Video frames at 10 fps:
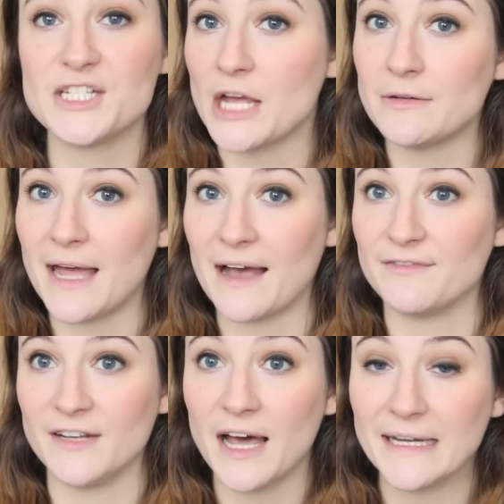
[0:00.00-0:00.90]
I don't
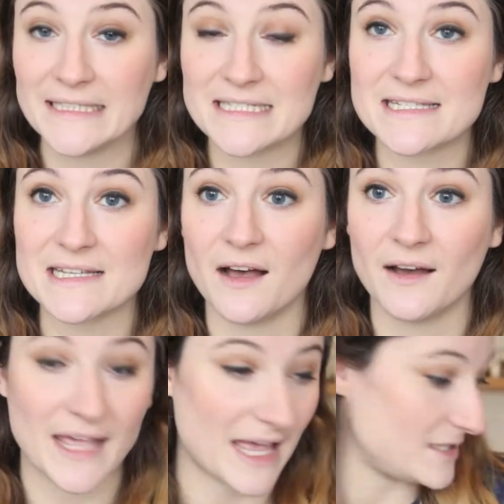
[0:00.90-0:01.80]
have lights.
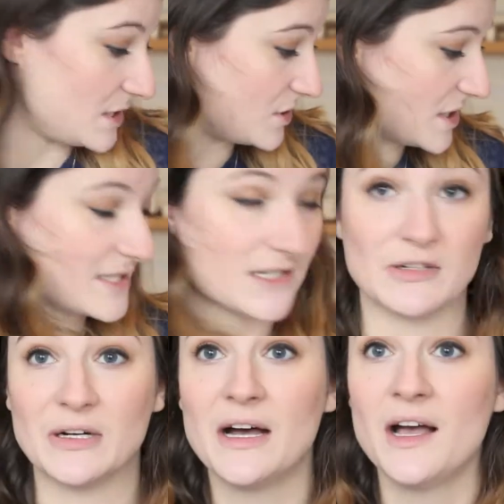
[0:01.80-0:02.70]
I, as you just
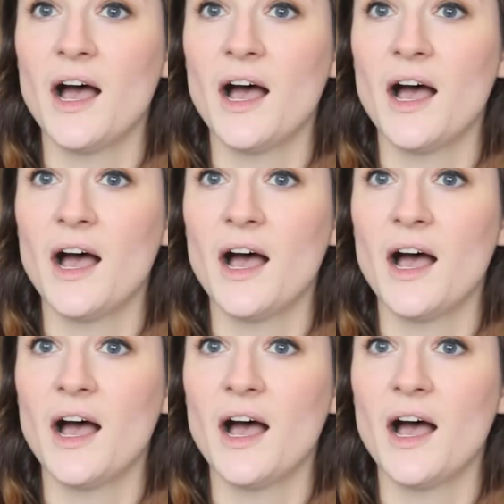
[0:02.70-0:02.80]
saw,